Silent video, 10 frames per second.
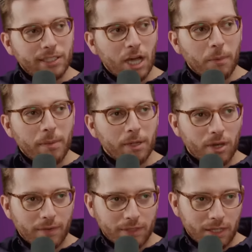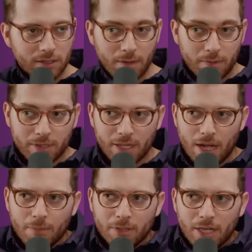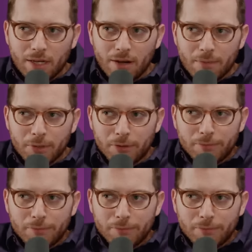tell people I drive a Tesla, I'm going to say I'm just economical.